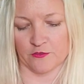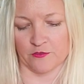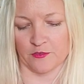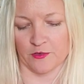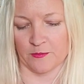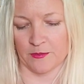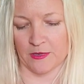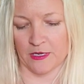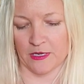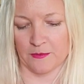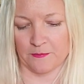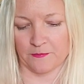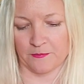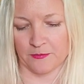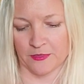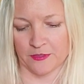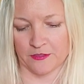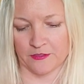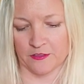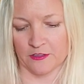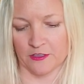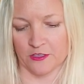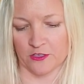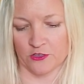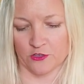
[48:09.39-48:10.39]
for me. It's
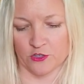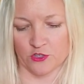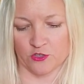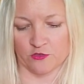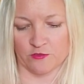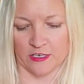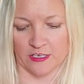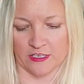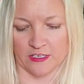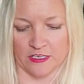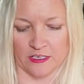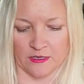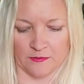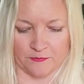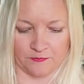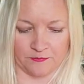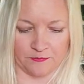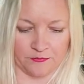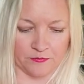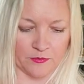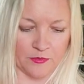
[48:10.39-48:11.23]
a little tricky.